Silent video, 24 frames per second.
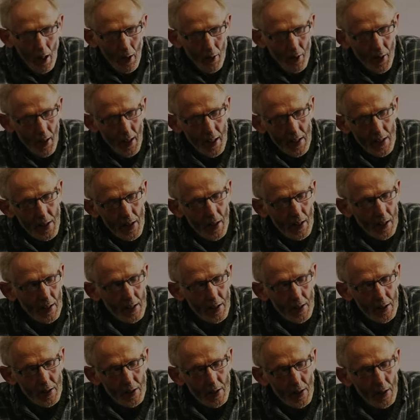the
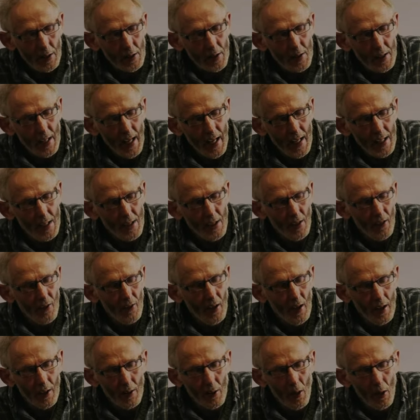success
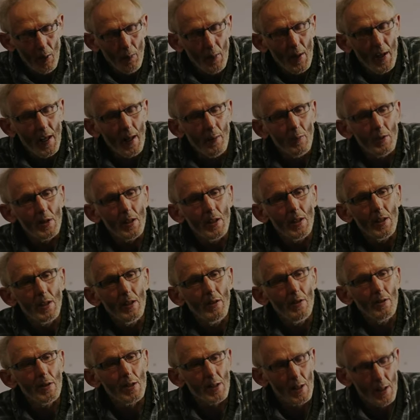of God being able to
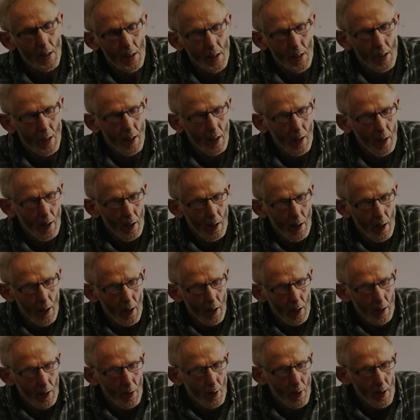use us to
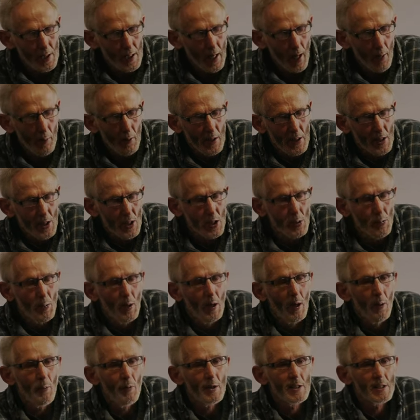establish his
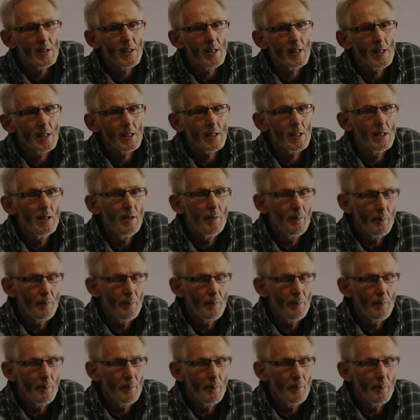purposes.